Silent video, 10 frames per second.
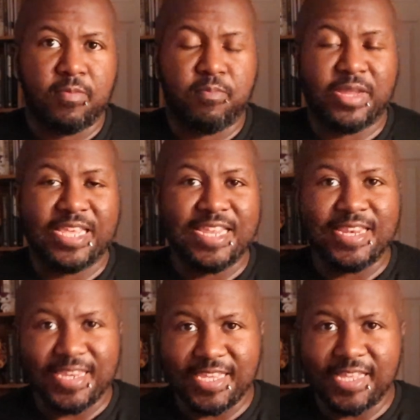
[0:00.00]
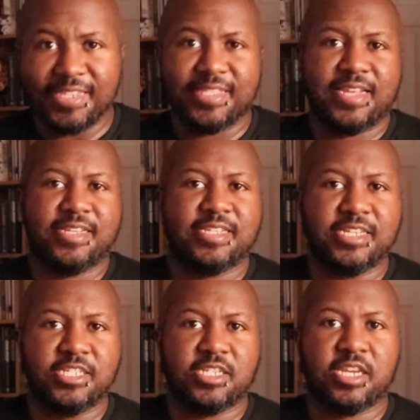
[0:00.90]
but he needs that
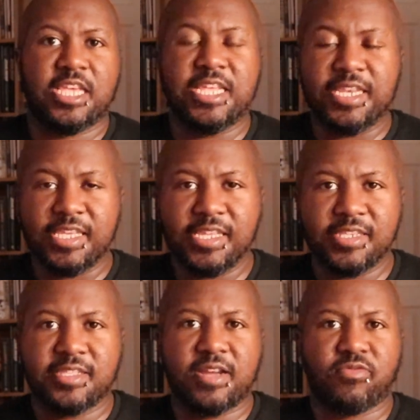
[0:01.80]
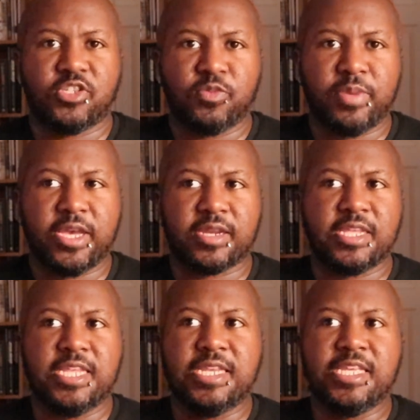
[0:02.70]
attention. He needs that respect.
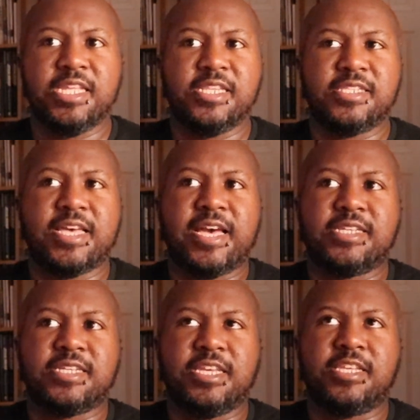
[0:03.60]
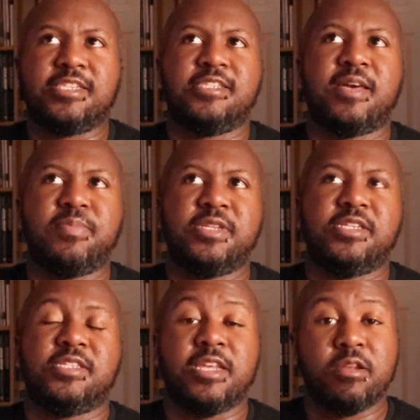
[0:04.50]
He needs that
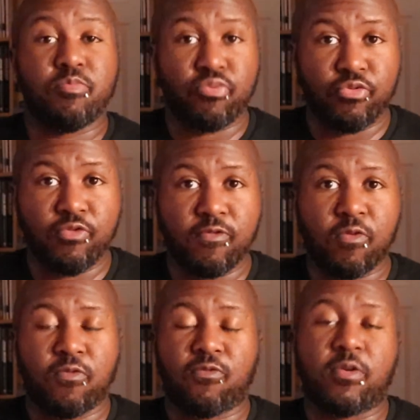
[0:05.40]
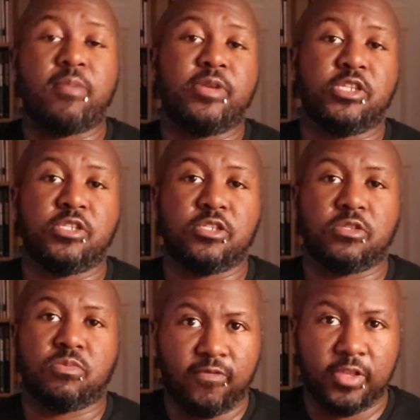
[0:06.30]
acceptance and approval from his
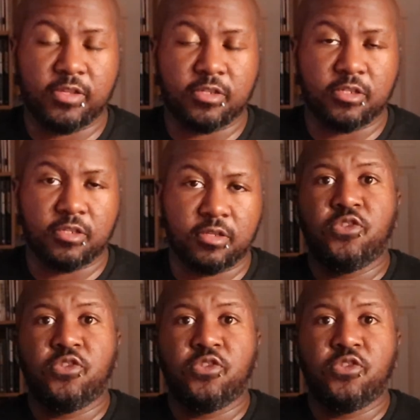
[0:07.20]
village.